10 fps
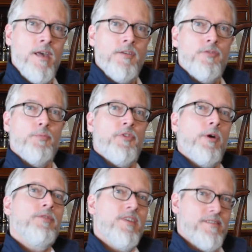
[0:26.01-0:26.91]
to
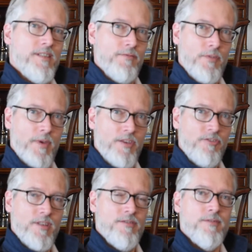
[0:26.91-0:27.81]
process the information
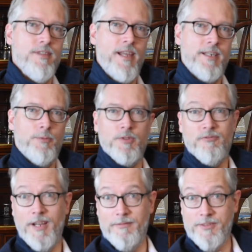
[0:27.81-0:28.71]
and to select what's
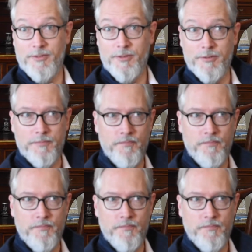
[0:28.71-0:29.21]
relevant to you.